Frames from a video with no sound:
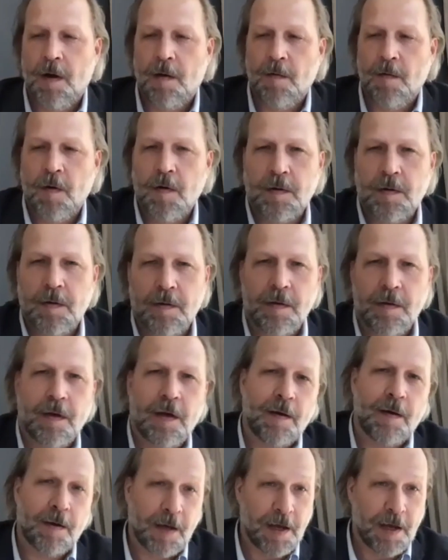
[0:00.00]
wrote,
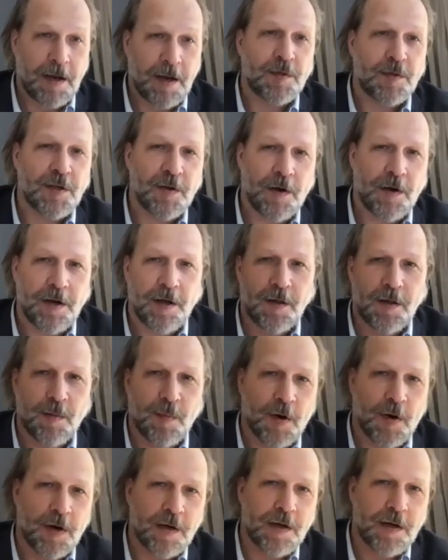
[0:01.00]
again, I'm showing another
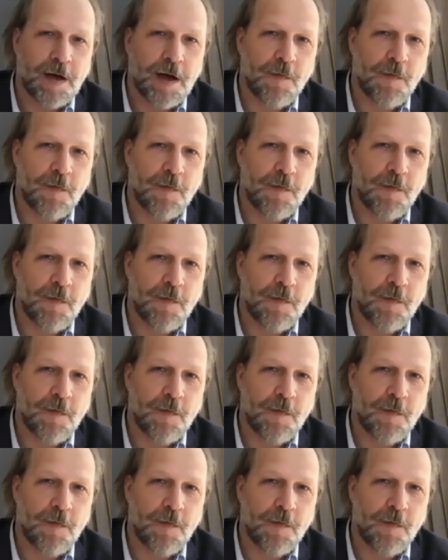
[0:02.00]
book.